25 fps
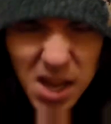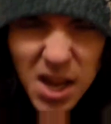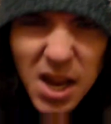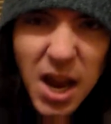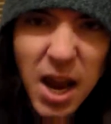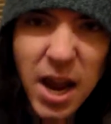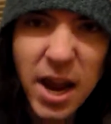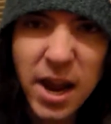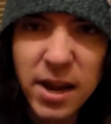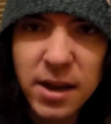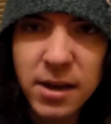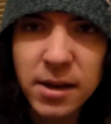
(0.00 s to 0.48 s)

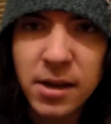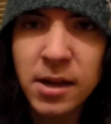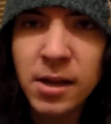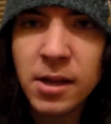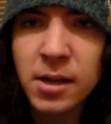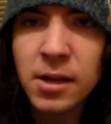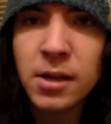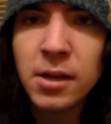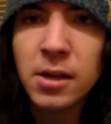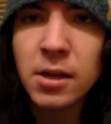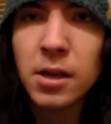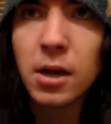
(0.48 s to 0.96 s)
And
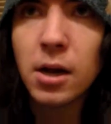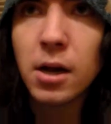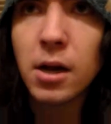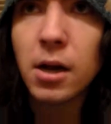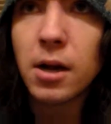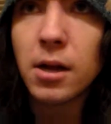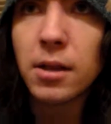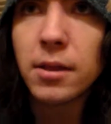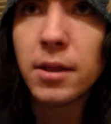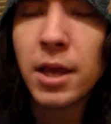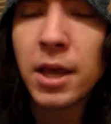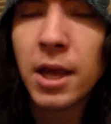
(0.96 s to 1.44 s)

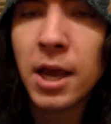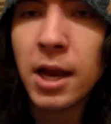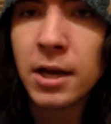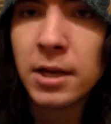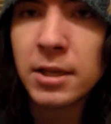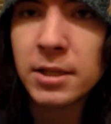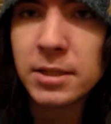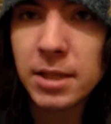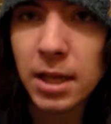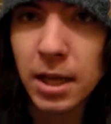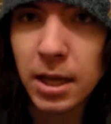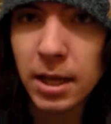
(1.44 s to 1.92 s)
then
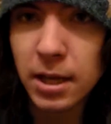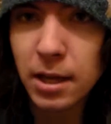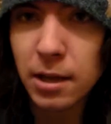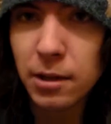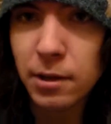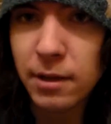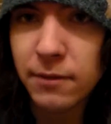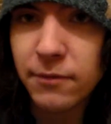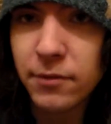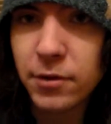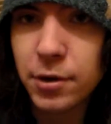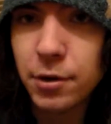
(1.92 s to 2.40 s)
Kanan's like,
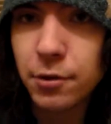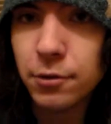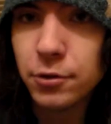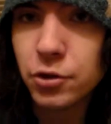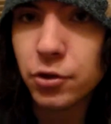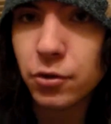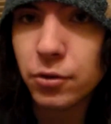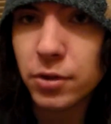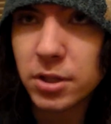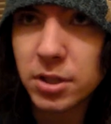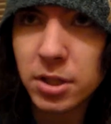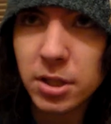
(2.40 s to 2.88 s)
I'll give you two
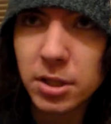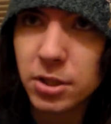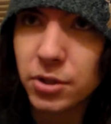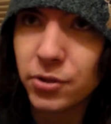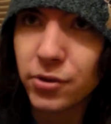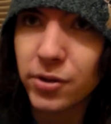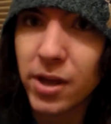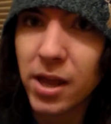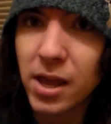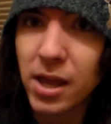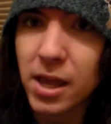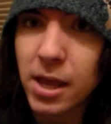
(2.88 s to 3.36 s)
choices.
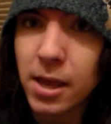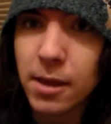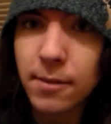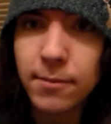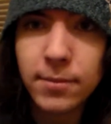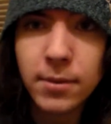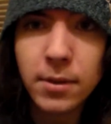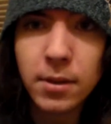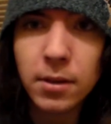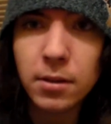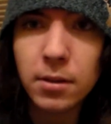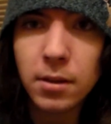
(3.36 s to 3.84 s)
You can
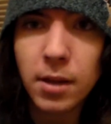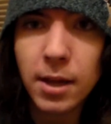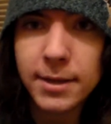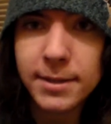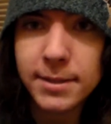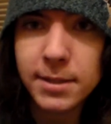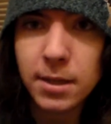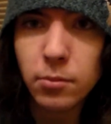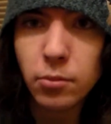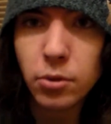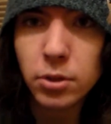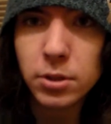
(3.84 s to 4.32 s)
keep the
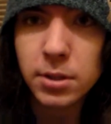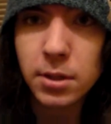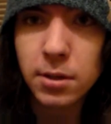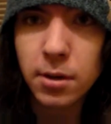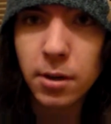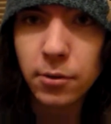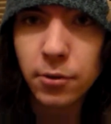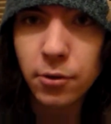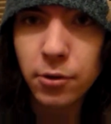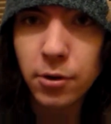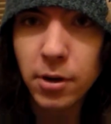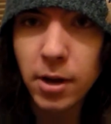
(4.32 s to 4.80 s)
lightsaber as
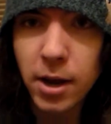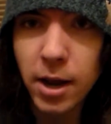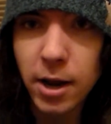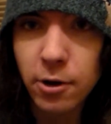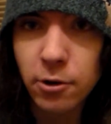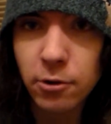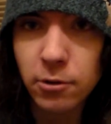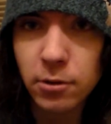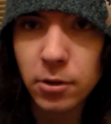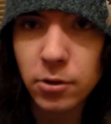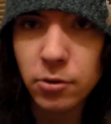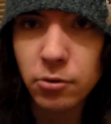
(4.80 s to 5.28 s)
another
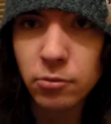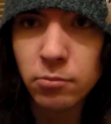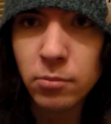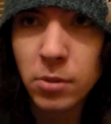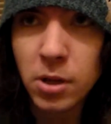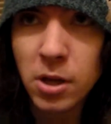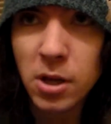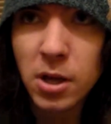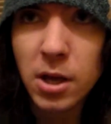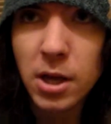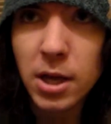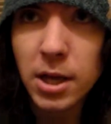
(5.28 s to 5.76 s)

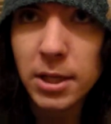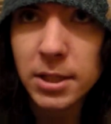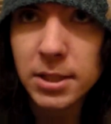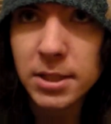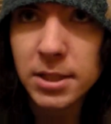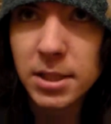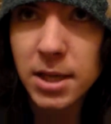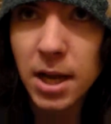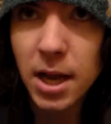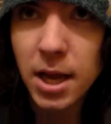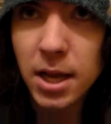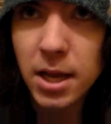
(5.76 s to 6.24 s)
heirloom and
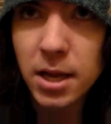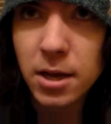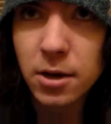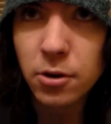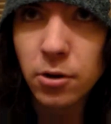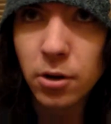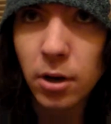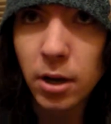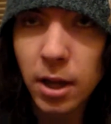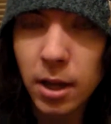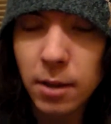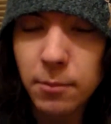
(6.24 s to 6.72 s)
stay
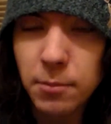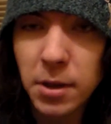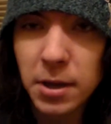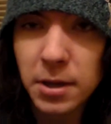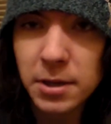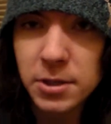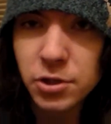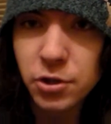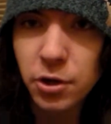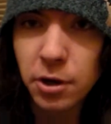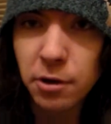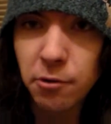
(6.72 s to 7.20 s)
here and keep
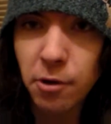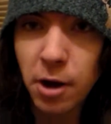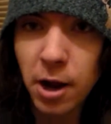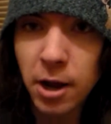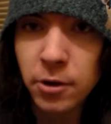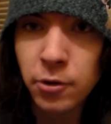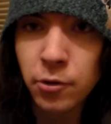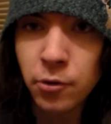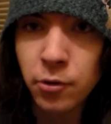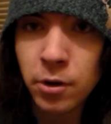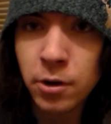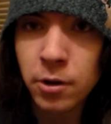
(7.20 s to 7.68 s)
being a straight
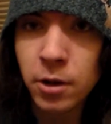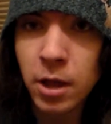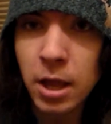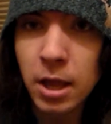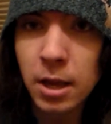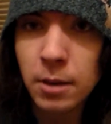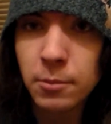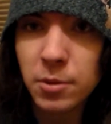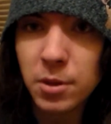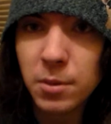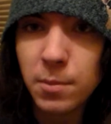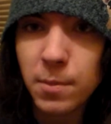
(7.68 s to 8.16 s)
rat, or you can
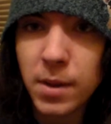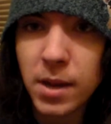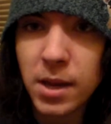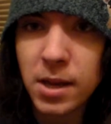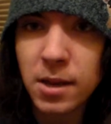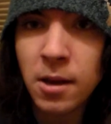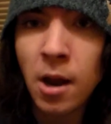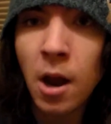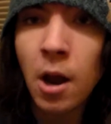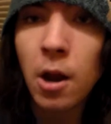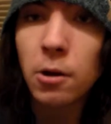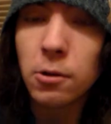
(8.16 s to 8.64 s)
come with
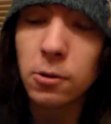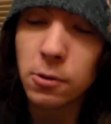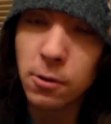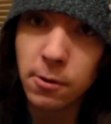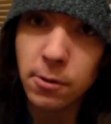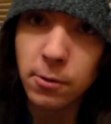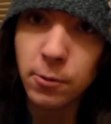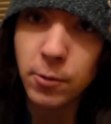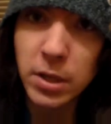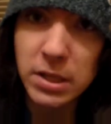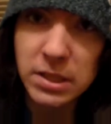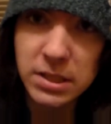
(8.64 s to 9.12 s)
me,
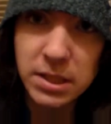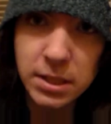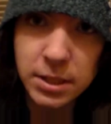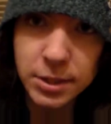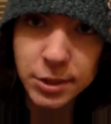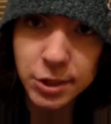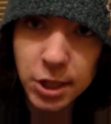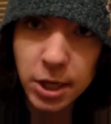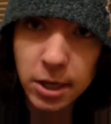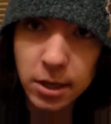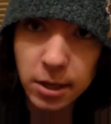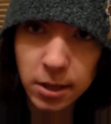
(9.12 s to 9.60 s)
learn the ways of the
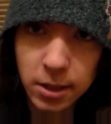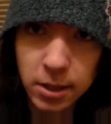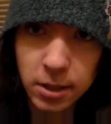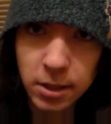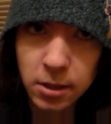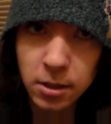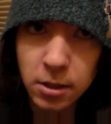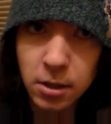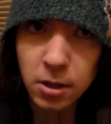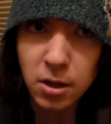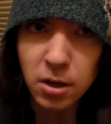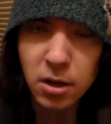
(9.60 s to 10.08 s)
Jedi.
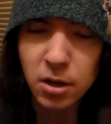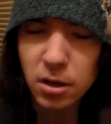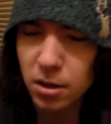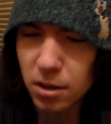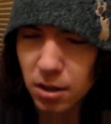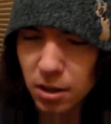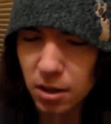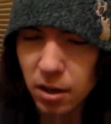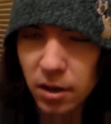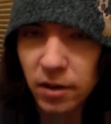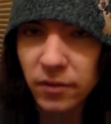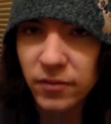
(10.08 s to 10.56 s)

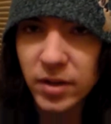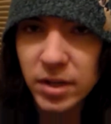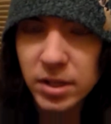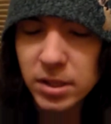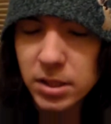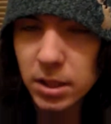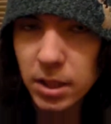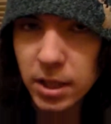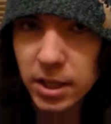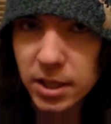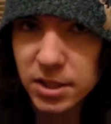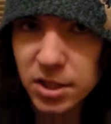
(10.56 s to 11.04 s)

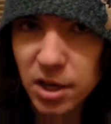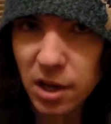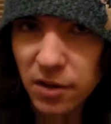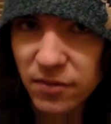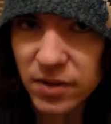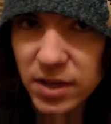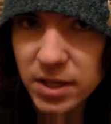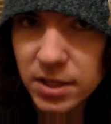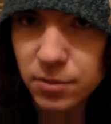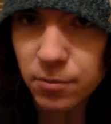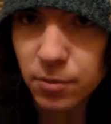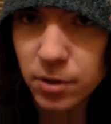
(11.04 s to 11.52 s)
Obviously, it's
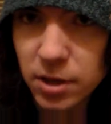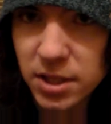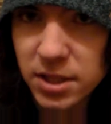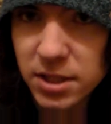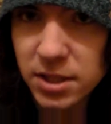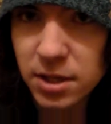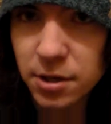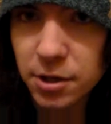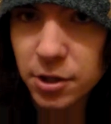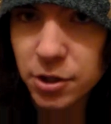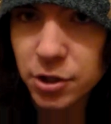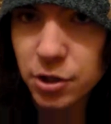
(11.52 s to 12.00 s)
obvious what
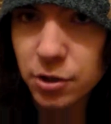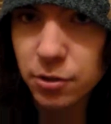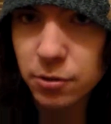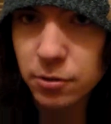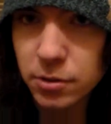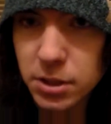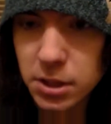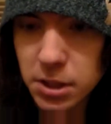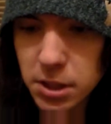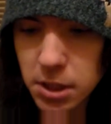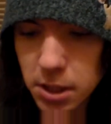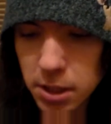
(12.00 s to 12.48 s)
he's going to
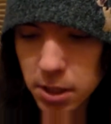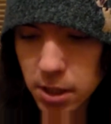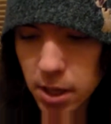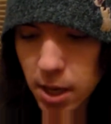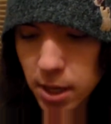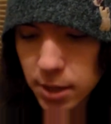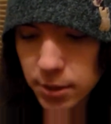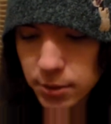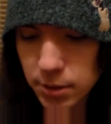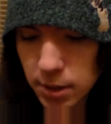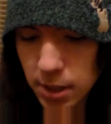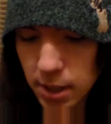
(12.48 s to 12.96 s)
choose. And then
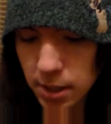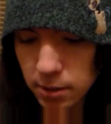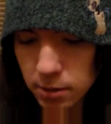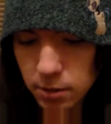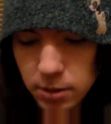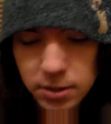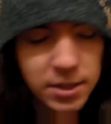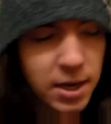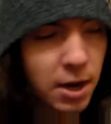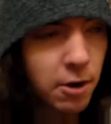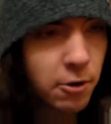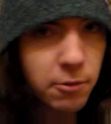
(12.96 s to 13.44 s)
Ezra kind of
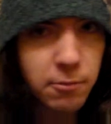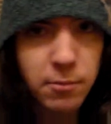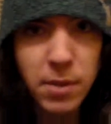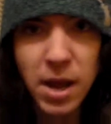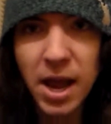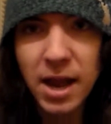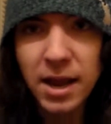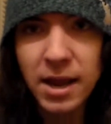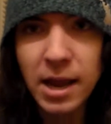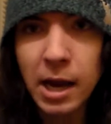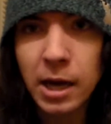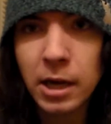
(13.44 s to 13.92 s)
looks down and
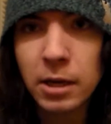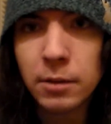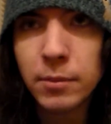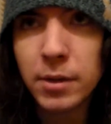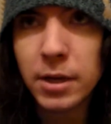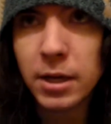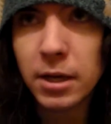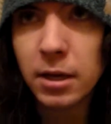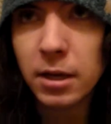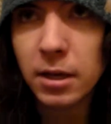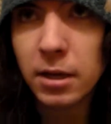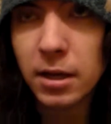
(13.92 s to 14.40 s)
back at him,
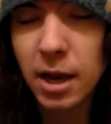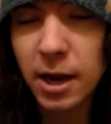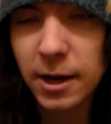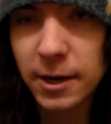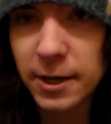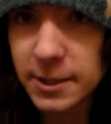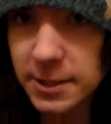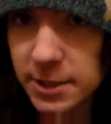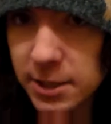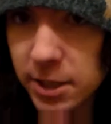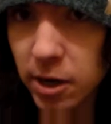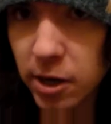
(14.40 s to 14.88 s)
and
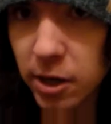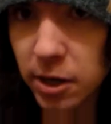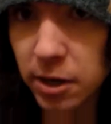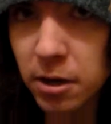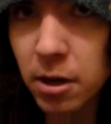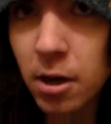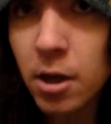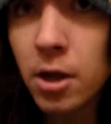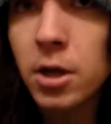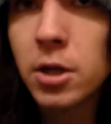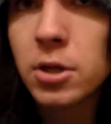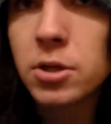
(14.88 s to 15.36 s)
Kanan's gone.
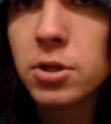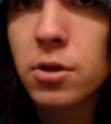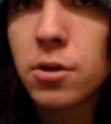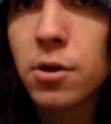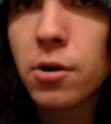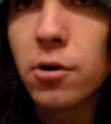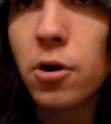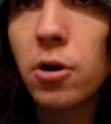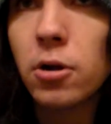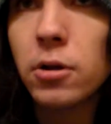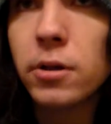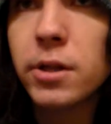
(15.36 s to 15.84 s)
So
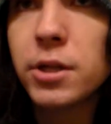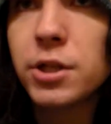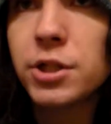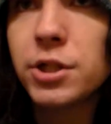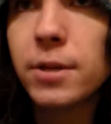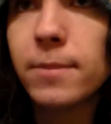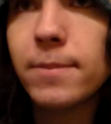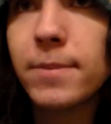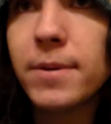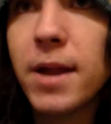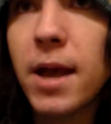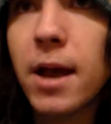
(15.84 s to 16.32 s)
they're all on the
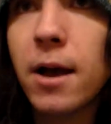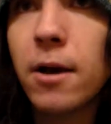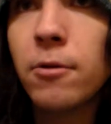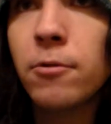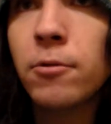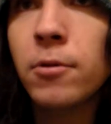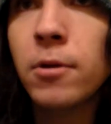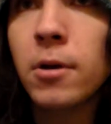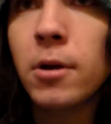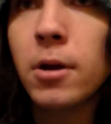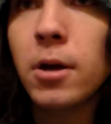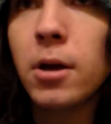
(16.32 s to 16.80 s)
ship
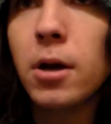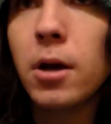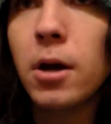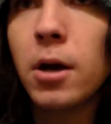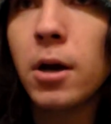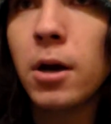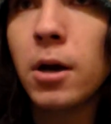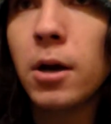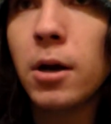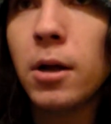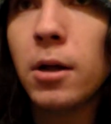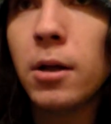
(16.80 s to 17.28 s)
now.
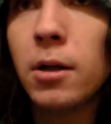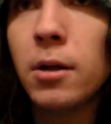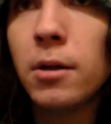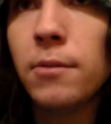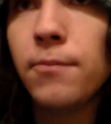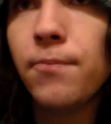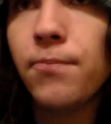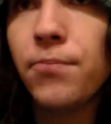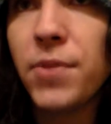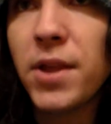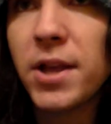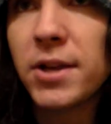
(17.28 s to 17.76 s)

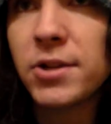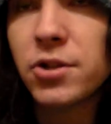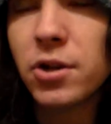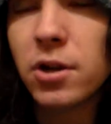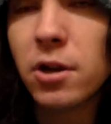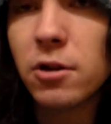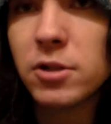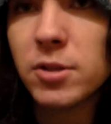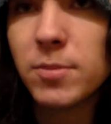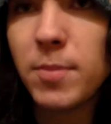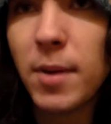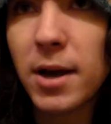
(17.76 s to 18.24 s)
Ezra
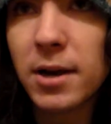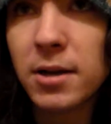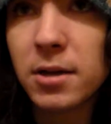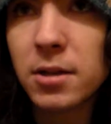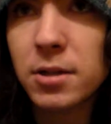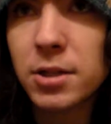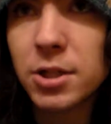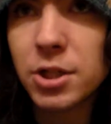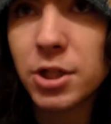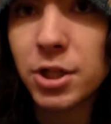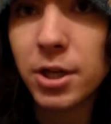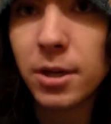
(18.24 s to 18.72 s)
goes back
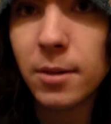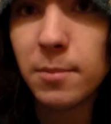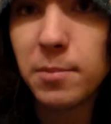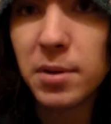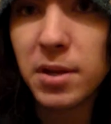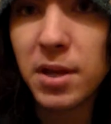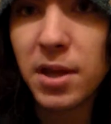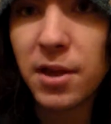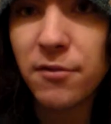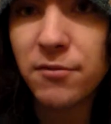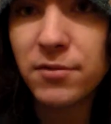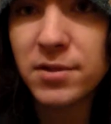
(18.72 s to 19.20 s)
to the
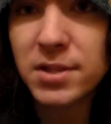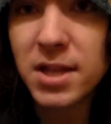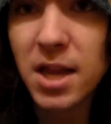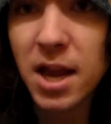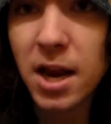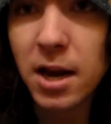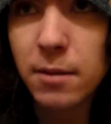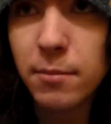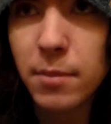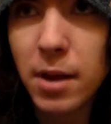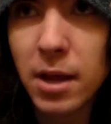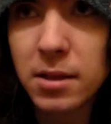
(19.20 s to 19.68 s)
ship, gives
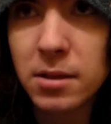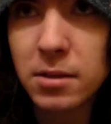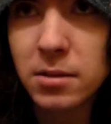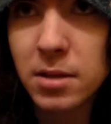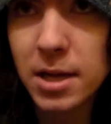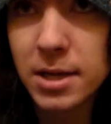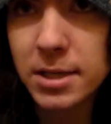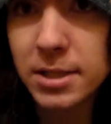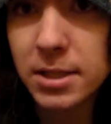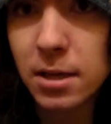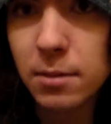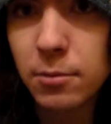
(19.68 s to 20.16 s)
Kanan back the
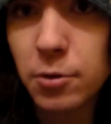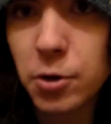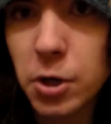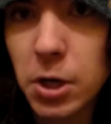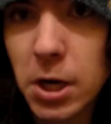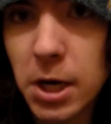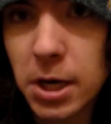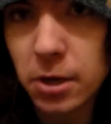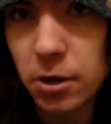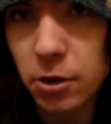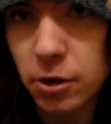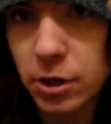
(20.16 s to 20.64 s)

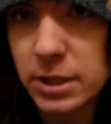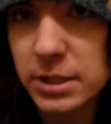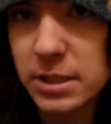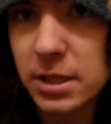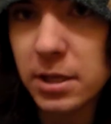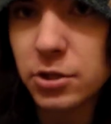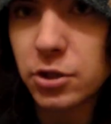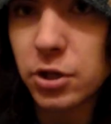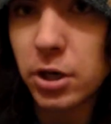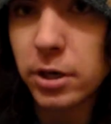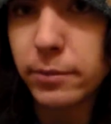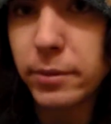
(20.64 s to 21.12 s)
lightsaber, and
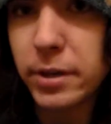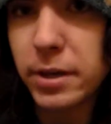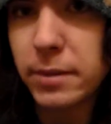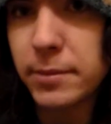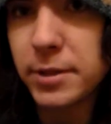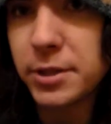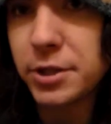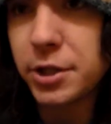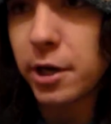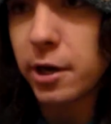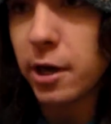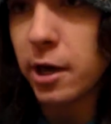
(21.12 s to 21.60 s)
agrees to try to
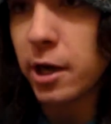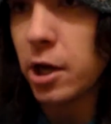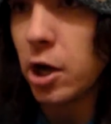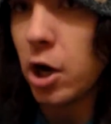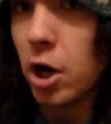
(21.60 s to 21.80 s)
become a Jedi.